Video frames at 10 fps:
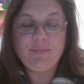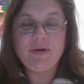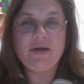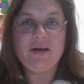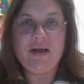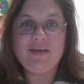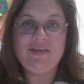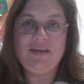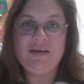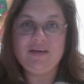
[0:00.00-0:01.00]
But I
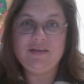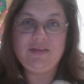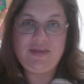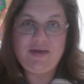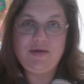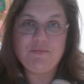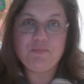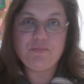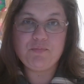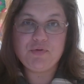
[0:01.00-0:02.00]
think the
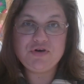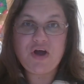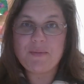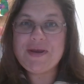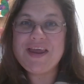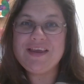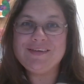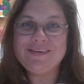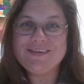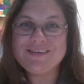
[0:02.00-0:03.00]

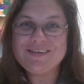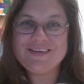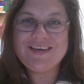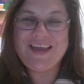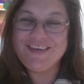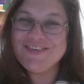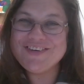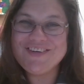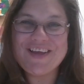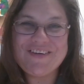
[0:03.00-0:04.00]
predominant
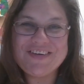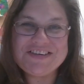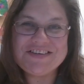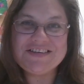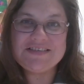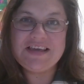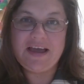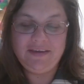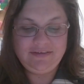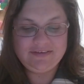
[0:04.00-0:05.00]
answer to that question is
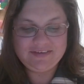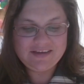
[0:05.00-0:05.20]
yes.